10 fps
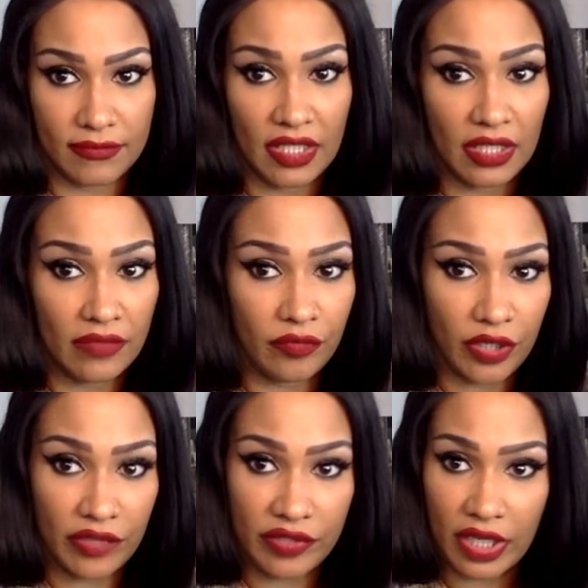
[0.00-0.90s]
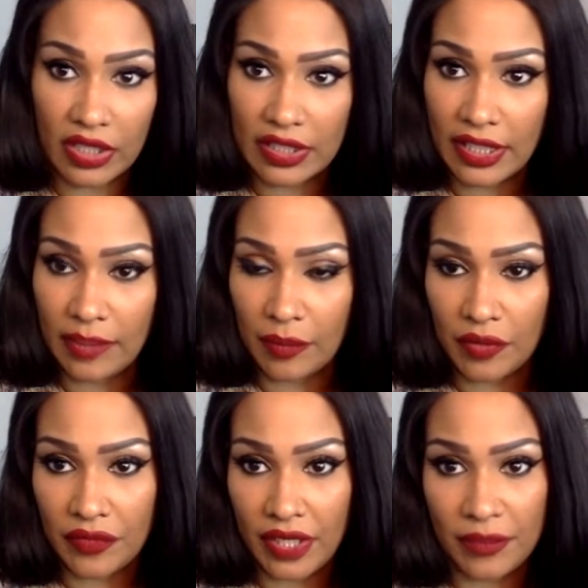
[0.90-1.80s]
And then for every holiday and
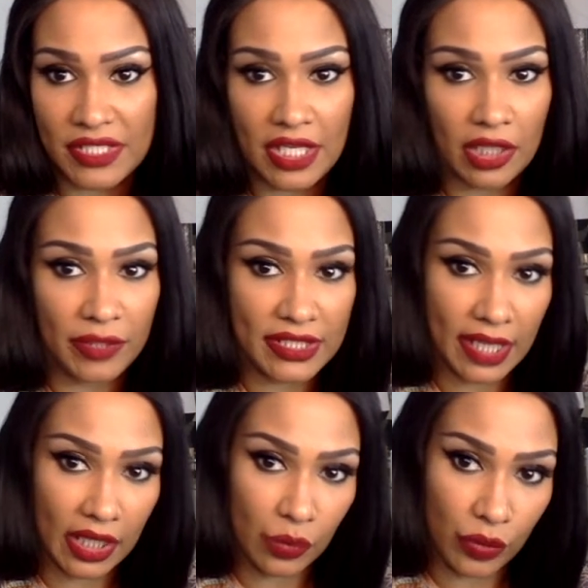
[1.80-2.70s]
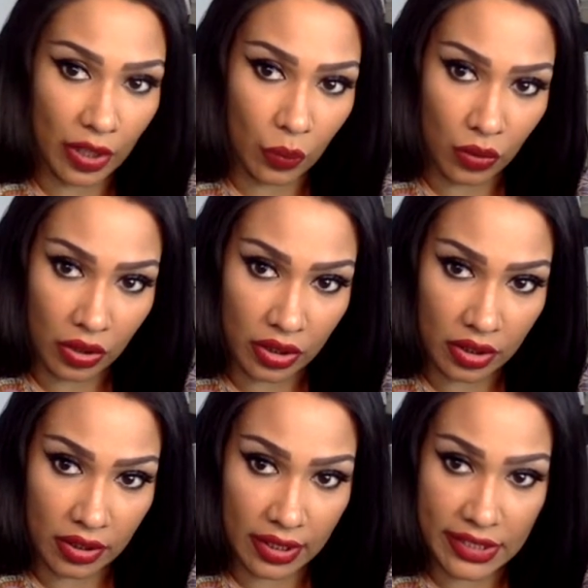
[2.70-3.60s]
birthday, I'm going to tell him exactly what I want.
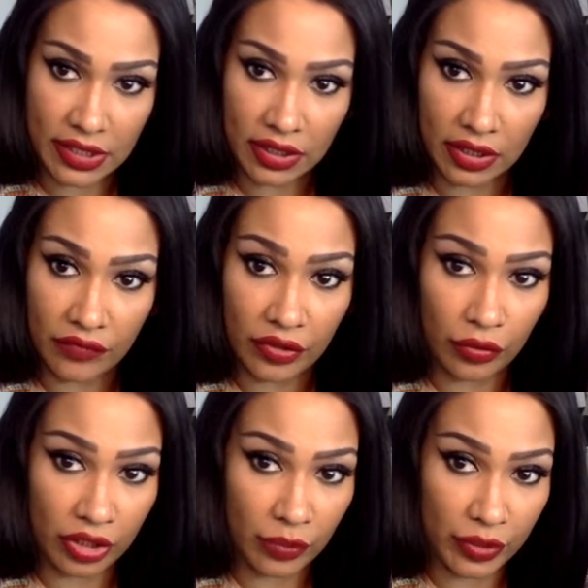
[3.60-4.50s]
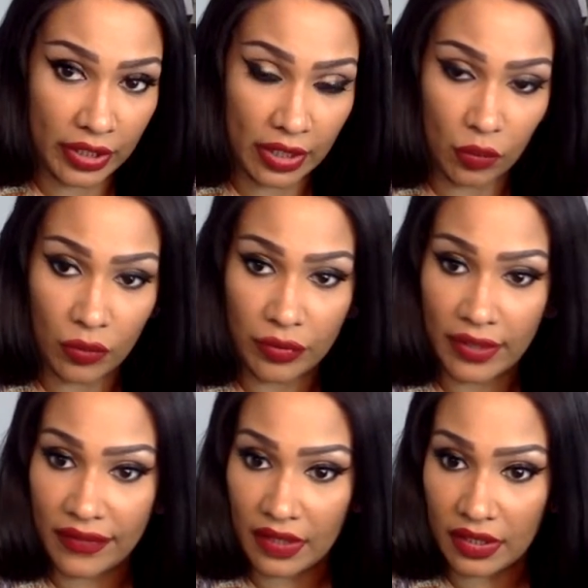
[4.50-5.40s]
And that's it. If he don't come with it, I don't want
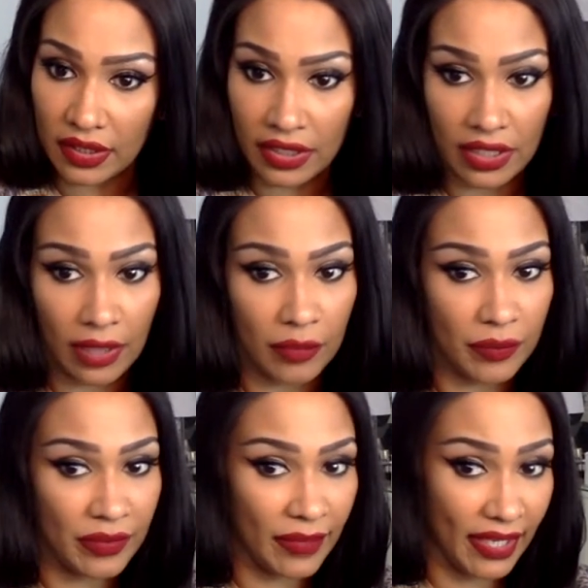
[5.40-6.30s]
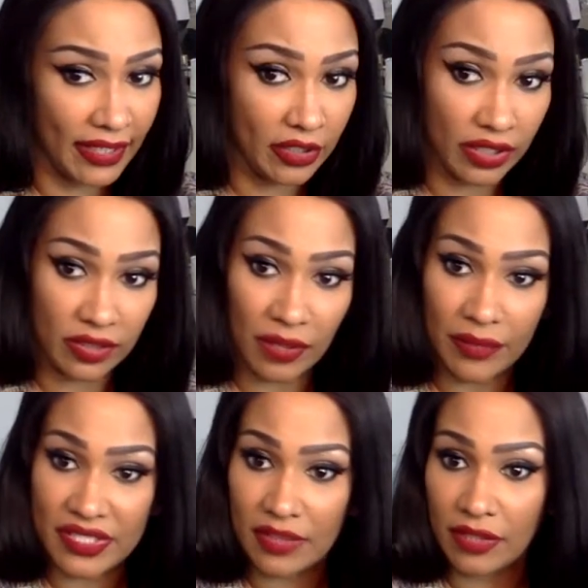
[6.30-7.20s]
nothing. And then I'm going to be mad. He's going to have to buy
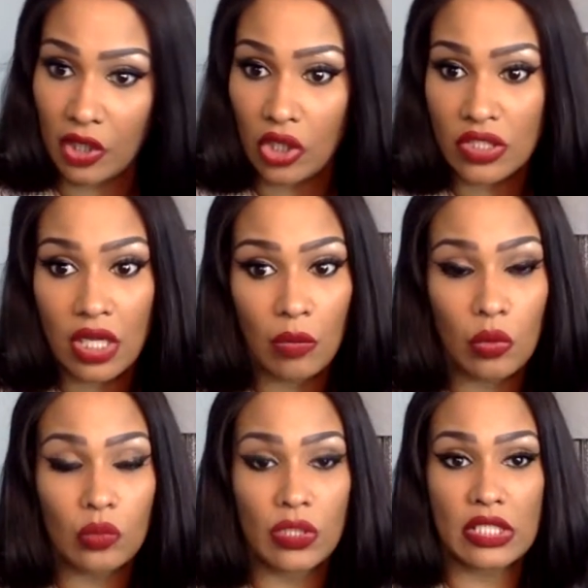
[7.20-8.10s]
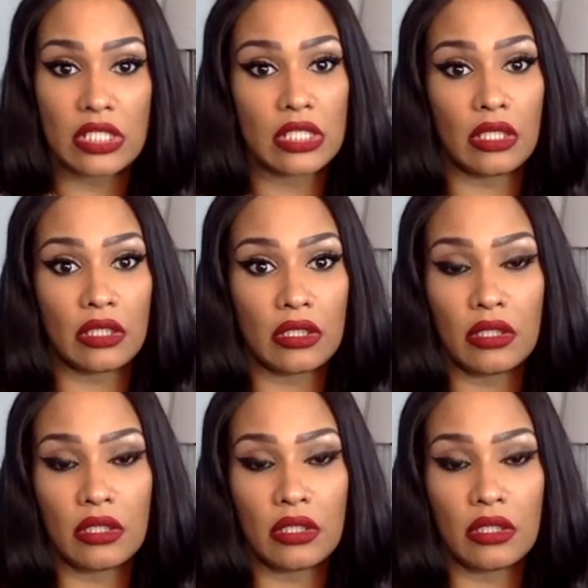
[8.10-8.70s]
me something that costs double. That's just it.